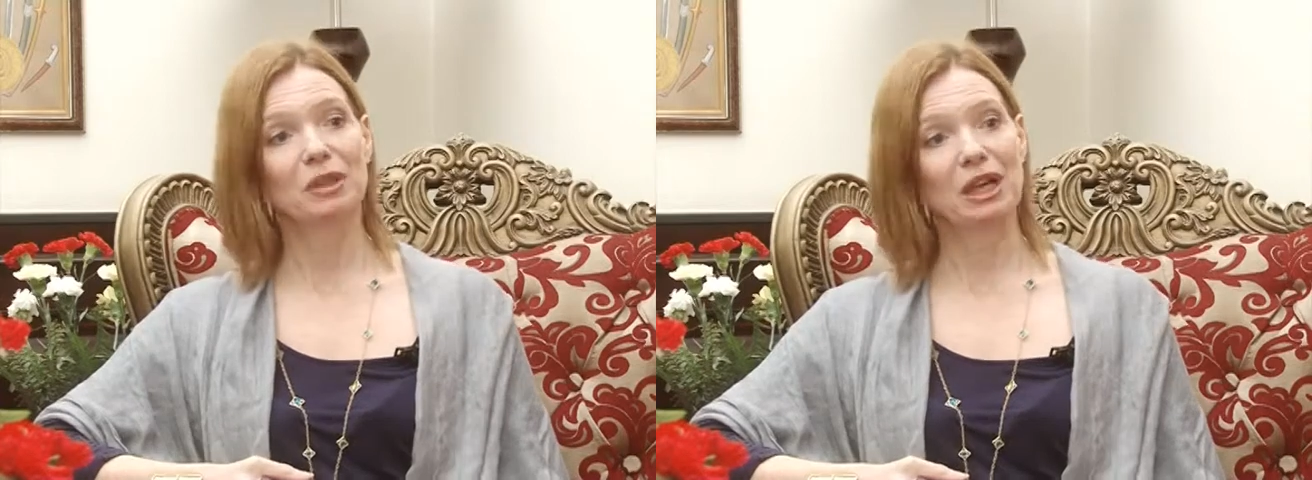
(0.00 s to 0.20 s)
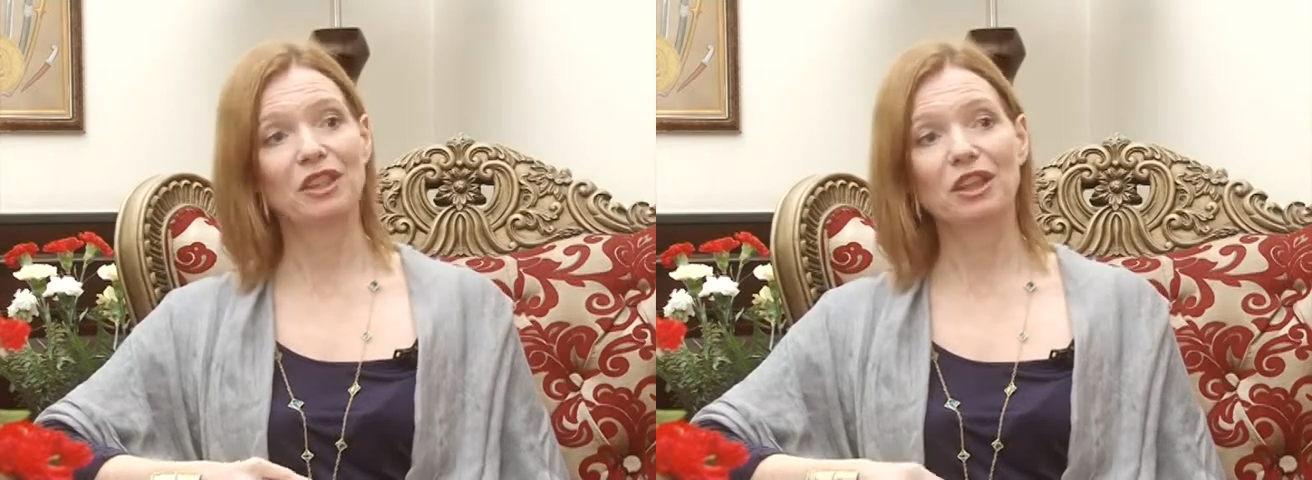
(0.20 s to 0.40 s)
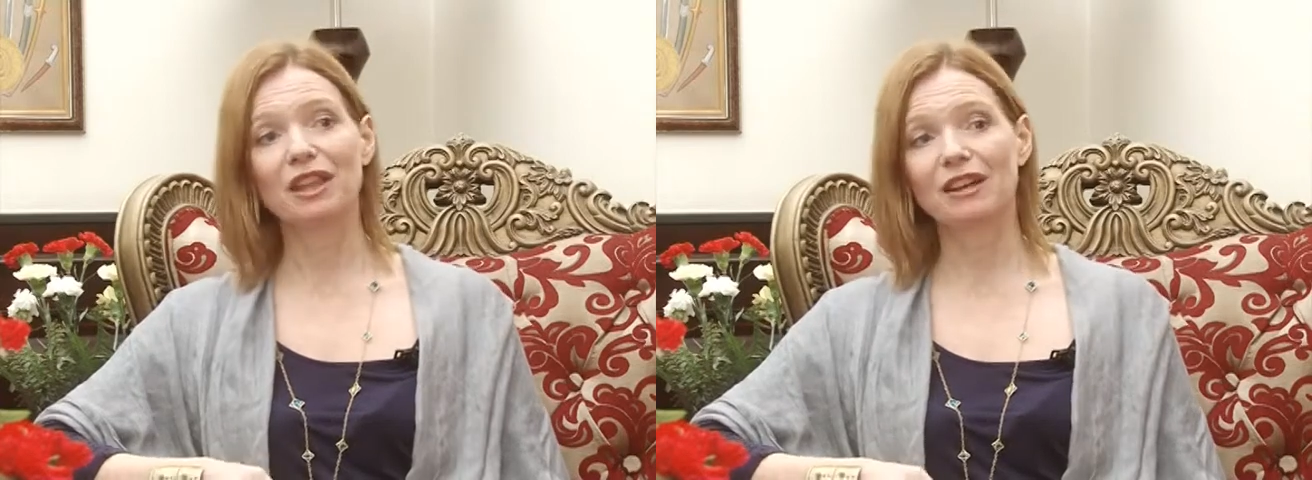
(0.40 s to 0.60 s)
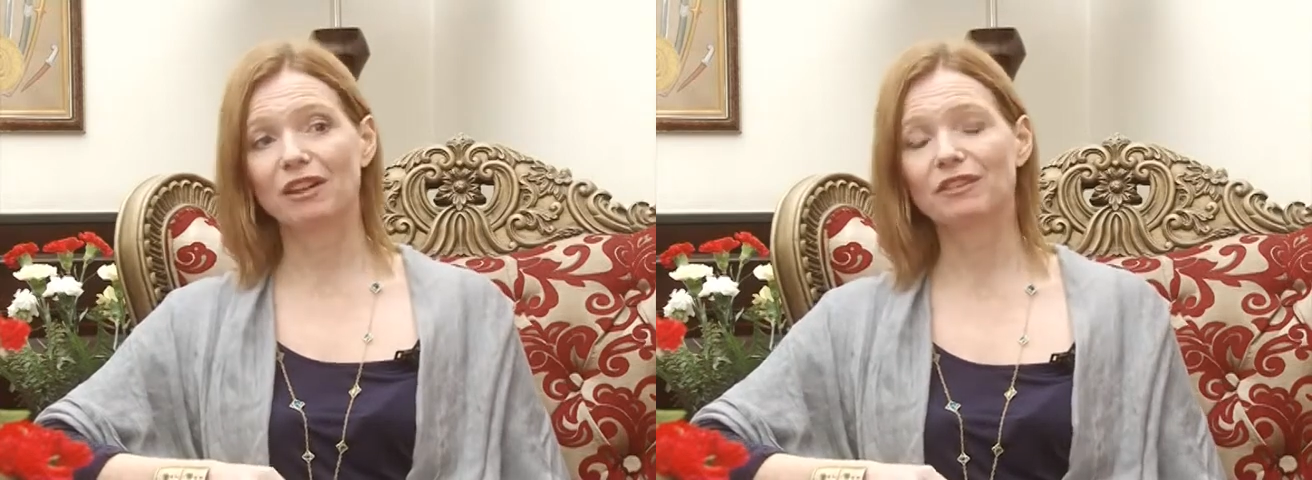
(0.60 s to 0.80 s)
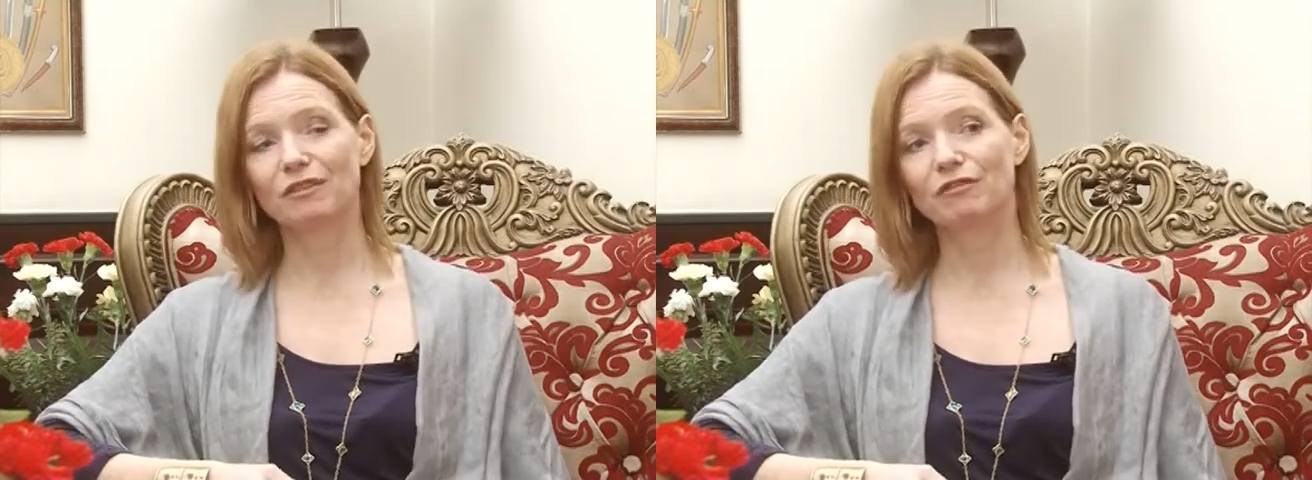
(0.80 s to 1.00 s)
But I think there
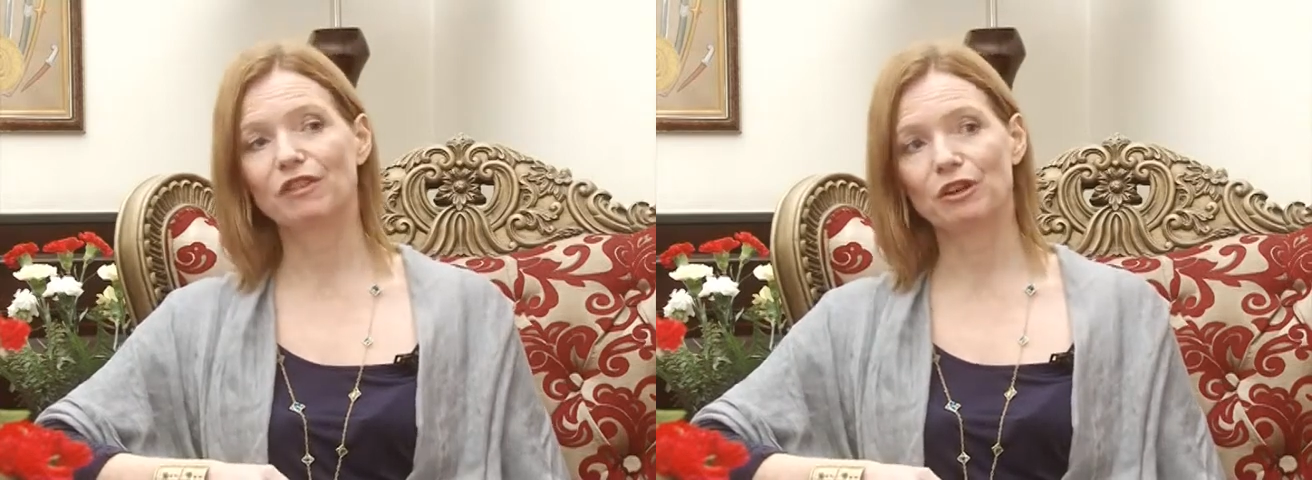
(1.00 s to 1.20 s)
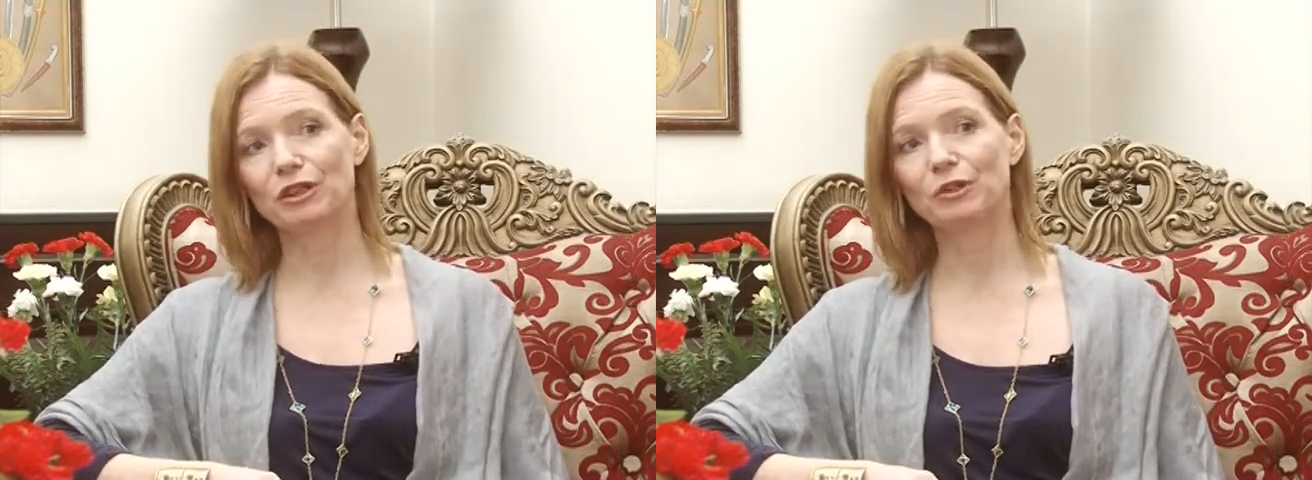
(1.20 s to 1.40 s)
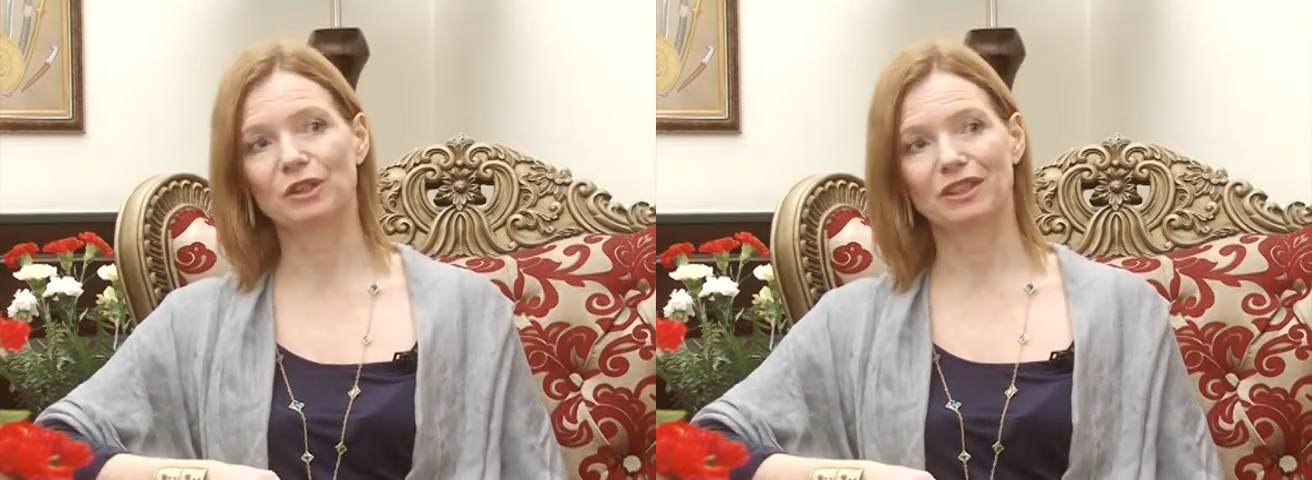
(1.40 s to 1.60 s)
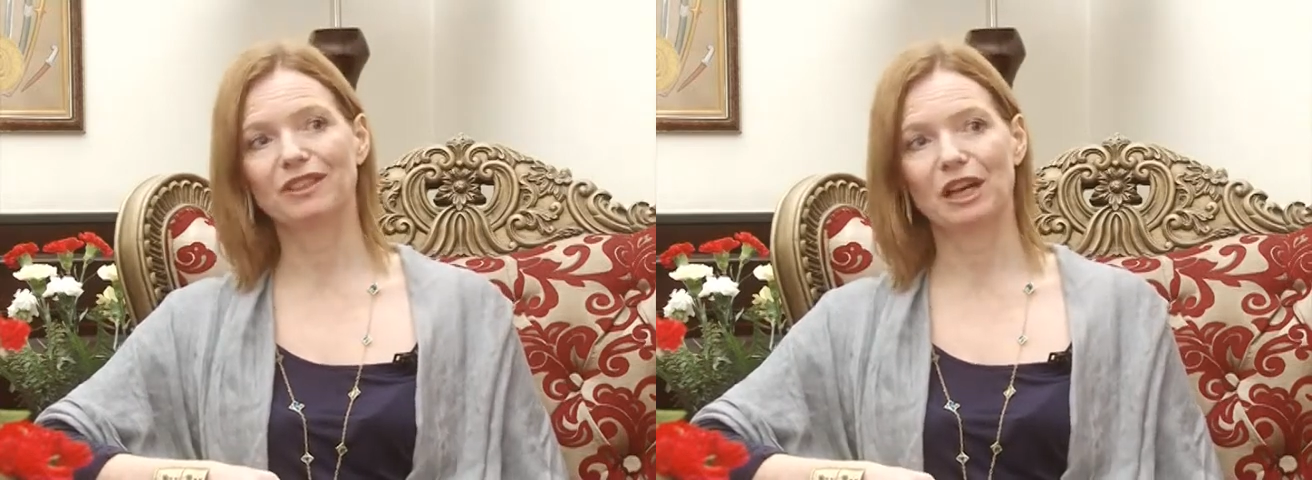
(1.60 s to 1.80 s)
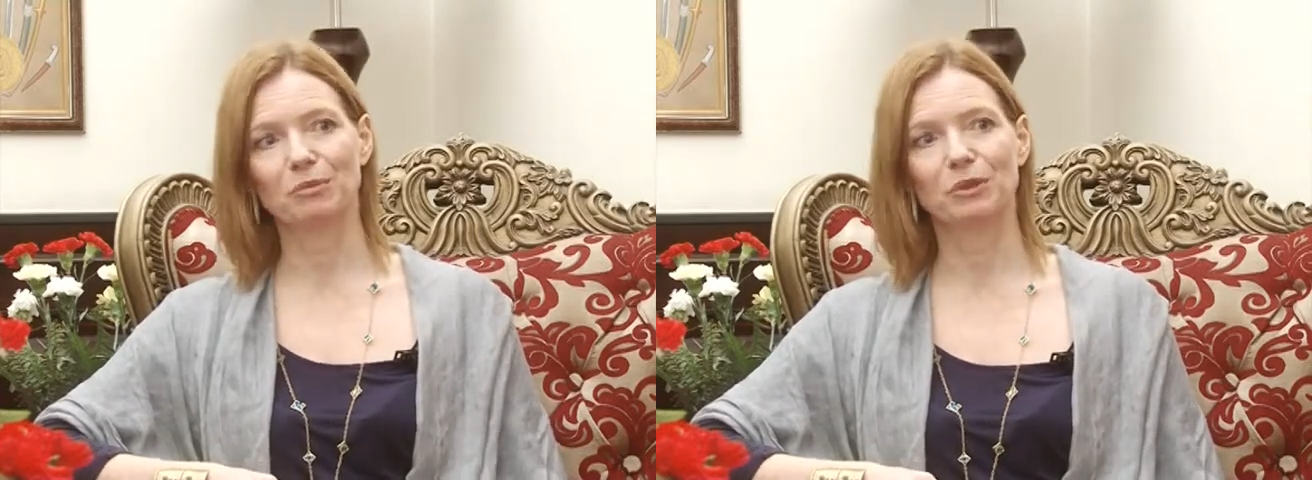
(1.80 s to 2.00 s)
are some very good
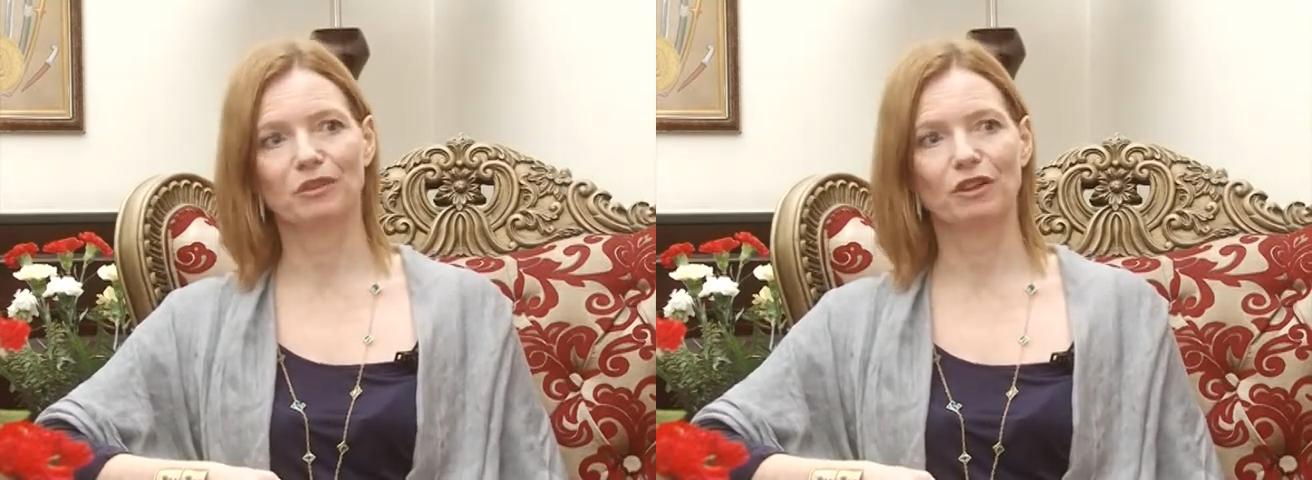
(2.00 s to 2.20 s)
examples